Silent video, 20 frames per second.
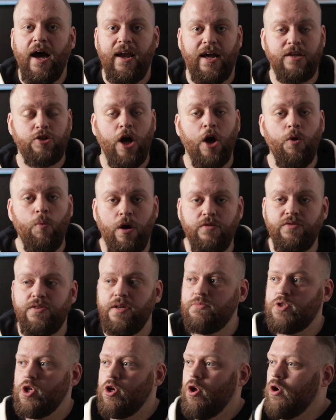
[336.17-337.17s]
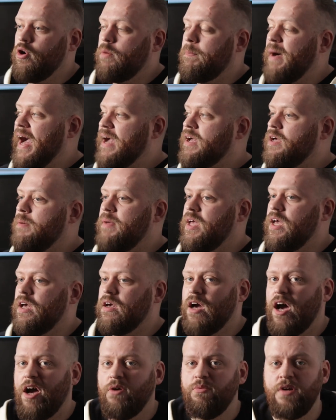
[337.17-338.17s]
And I don't want him to look back at me
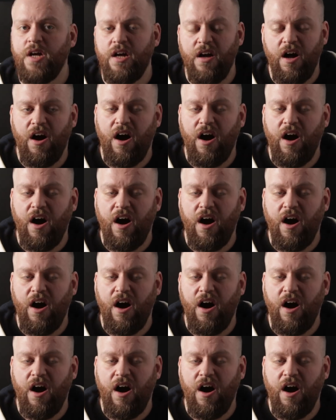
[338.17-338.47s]
and go,